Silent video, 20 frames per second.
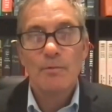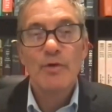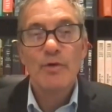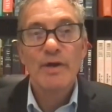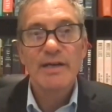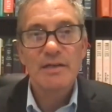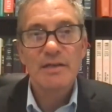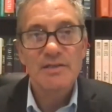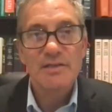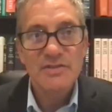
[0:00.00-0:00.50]

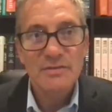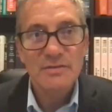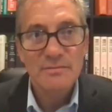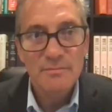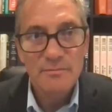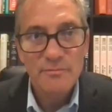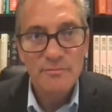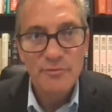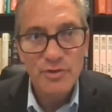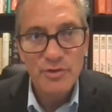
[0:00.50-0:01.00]
greatness
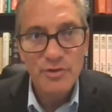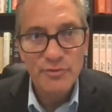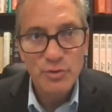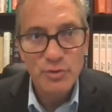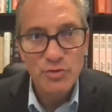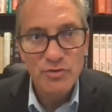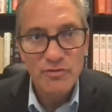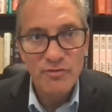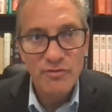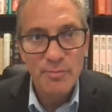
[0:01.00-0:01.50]
for the
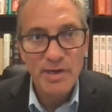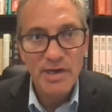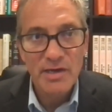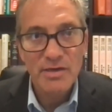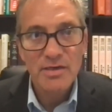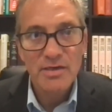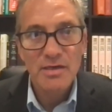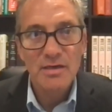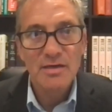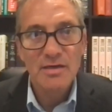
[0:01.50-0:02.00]
future of
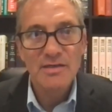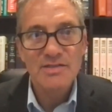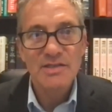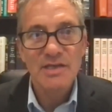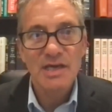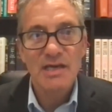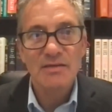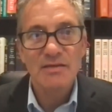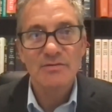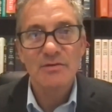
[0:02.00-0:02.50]
America is
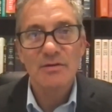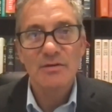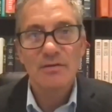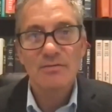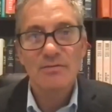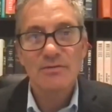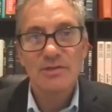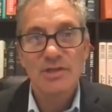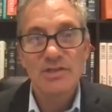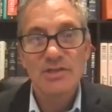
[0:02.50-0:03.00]
not
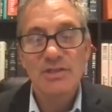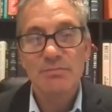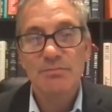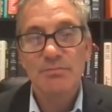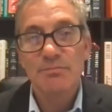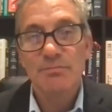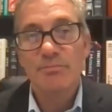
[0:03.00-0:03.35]
just